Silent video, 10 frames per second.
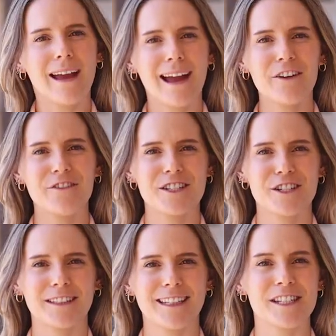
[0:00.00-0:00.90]
Our
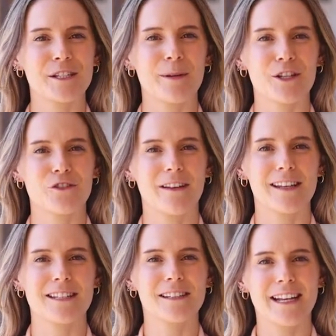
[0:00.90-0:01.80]
vision is to be
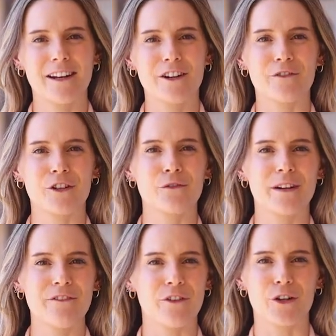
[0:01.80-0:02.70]
Australia's leader of
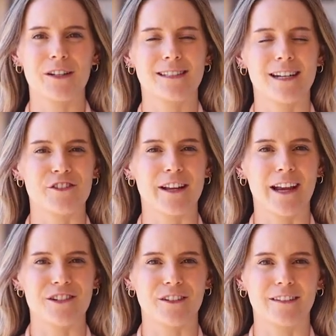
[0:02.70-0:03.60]
career-focused
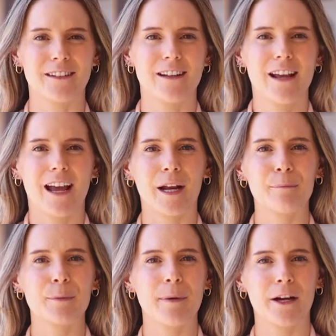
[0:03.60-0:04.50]
education,
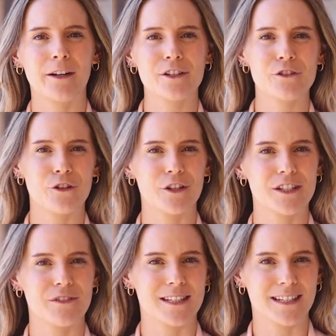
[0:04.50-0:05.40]
and preparing
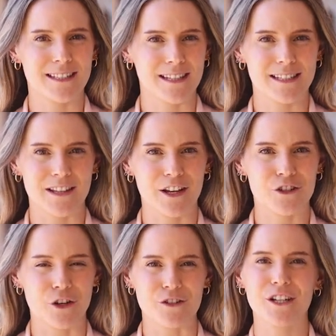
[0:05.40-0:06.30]
students for success in their
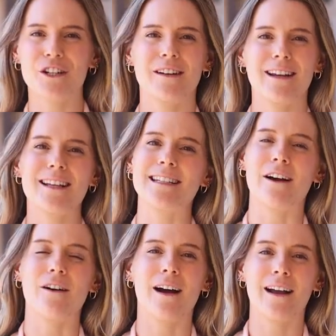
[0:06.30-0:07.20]
chosen career is
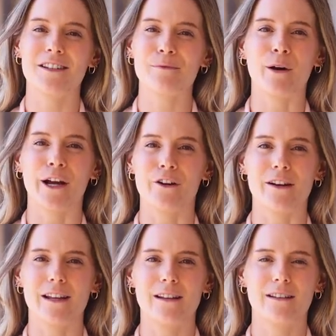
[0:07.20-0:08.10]
our highest
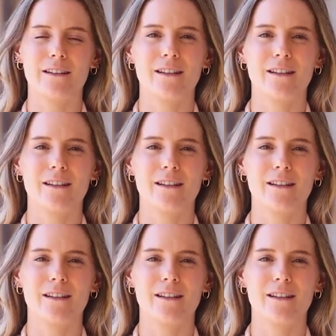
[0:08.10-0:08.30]
priority.